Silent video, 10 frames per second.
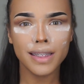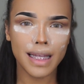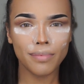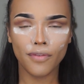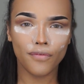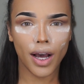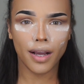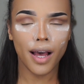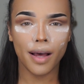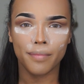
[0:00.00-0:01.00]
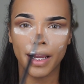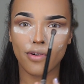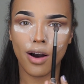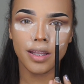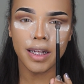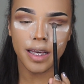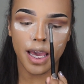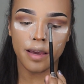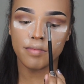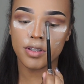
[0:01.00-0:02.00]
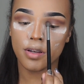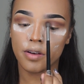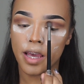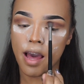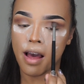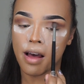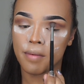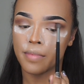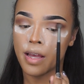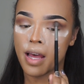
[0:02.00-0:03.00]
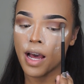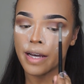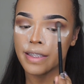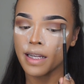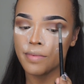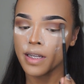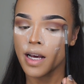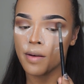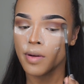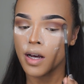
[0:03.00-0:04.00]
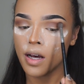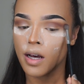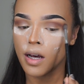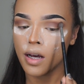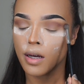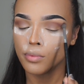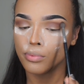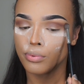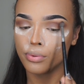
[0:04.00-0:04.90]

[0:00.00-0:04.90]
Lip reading: stepped the fuck up my quality game. So yeah, I stepped it up.